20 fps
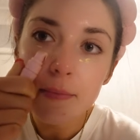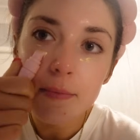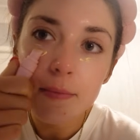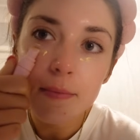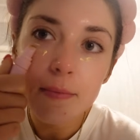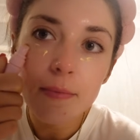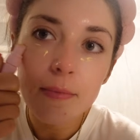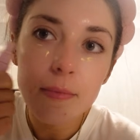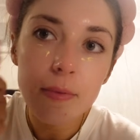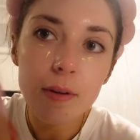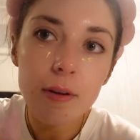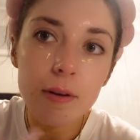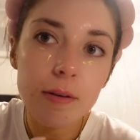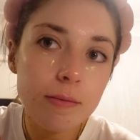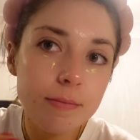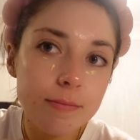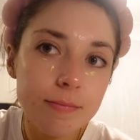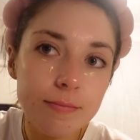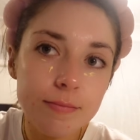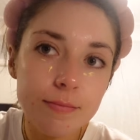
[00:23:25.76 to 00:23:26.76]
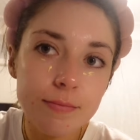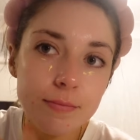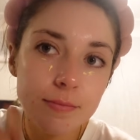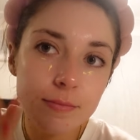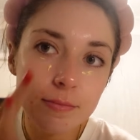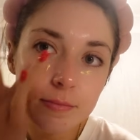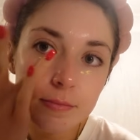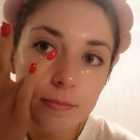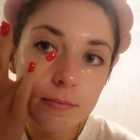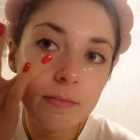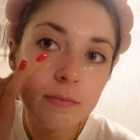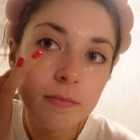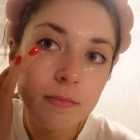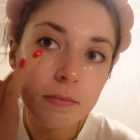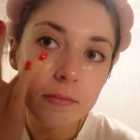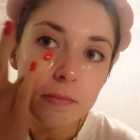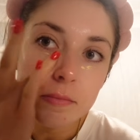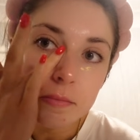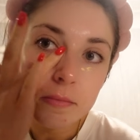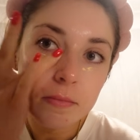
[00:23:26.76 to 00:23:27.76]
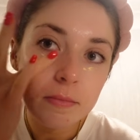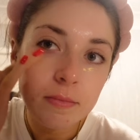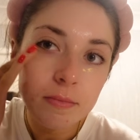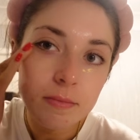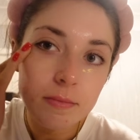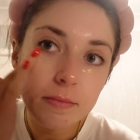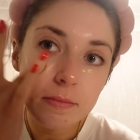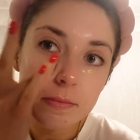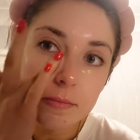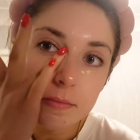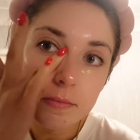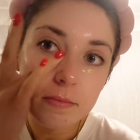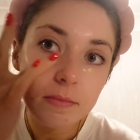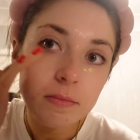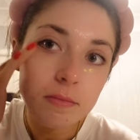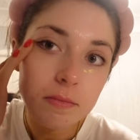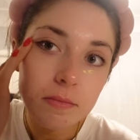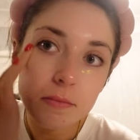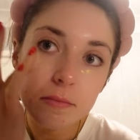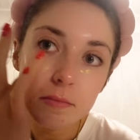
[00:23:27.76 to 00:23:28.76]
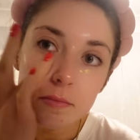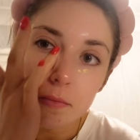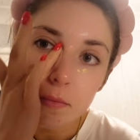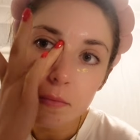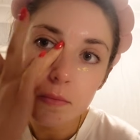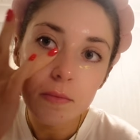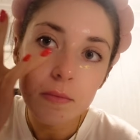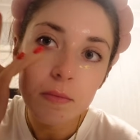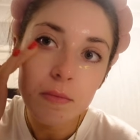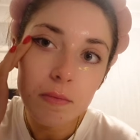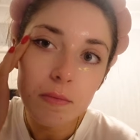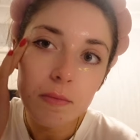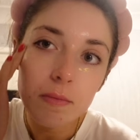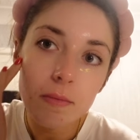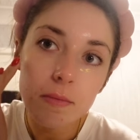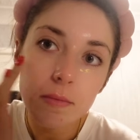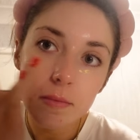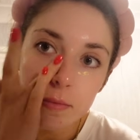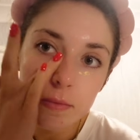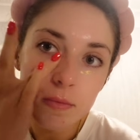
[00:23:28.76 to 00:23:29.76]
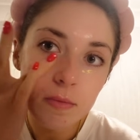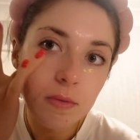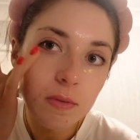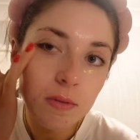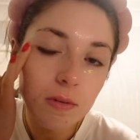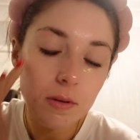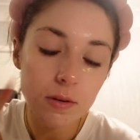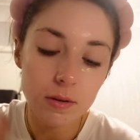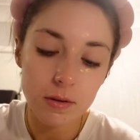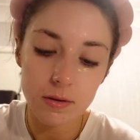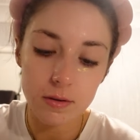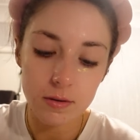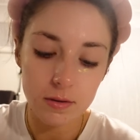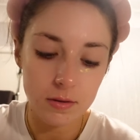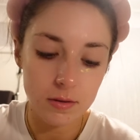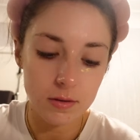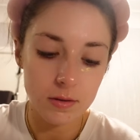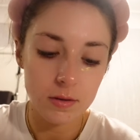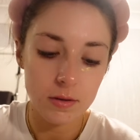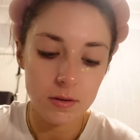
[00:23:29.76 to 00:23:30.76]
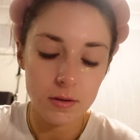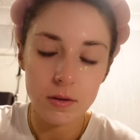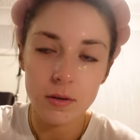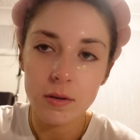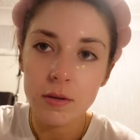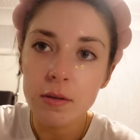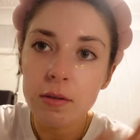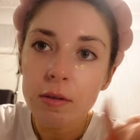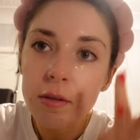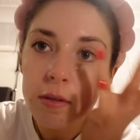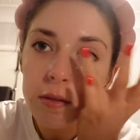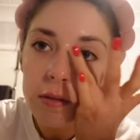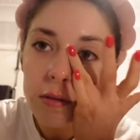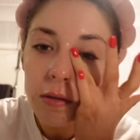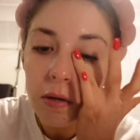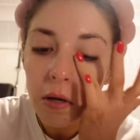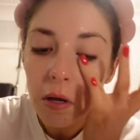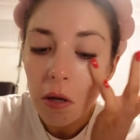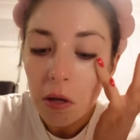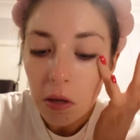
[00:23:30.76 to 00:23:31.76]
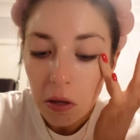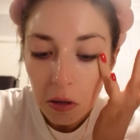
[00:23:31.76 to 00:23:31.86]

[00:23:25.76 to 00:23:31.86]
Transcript: (silence)